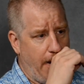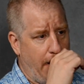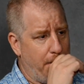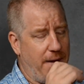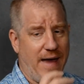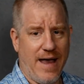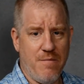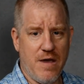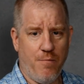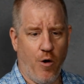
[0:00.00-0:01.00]
And that can
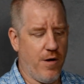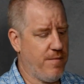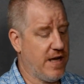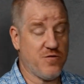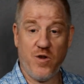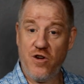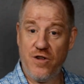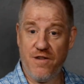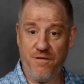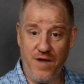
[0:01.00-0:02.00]
be important because when you're
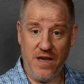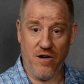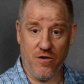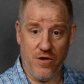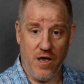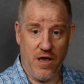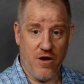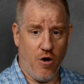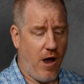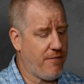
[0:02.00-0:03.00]
in the field,
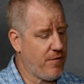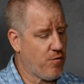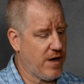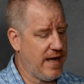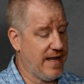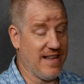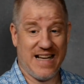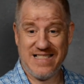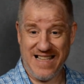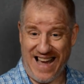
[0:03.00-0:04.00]
you're often working in
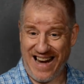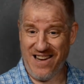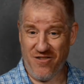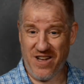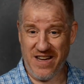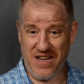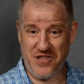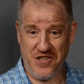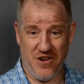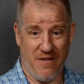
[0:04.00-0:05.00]
less than ideal
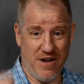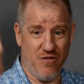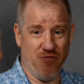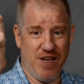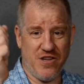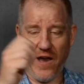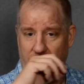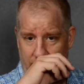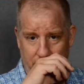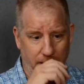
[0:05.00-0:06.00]
conditions. You're having to reach
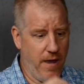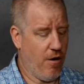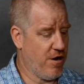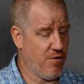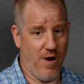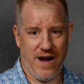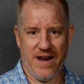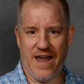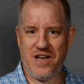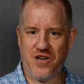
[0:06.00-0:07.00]
up, or you're right on
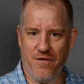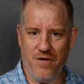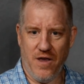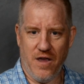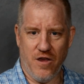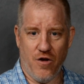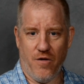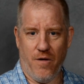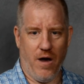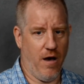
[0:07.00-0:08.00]
the edge of,
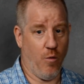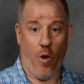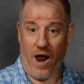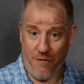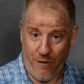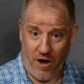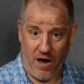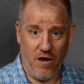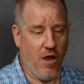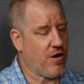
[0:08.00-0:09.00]
a
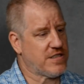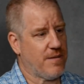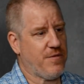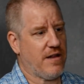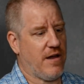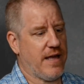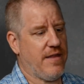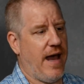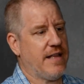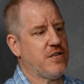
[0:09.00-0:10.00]
waterfall or something like
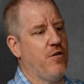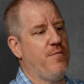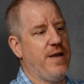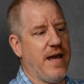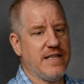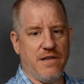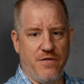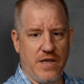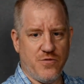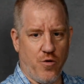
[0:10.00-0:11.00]
that. So it would be nice if
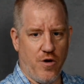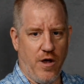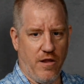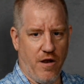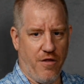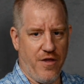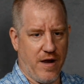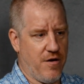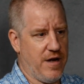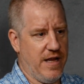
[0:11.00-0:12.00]
these were a little
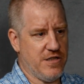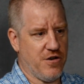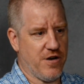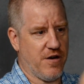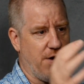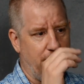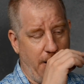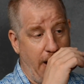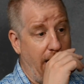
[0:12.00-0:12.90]
thicker and easier to grip.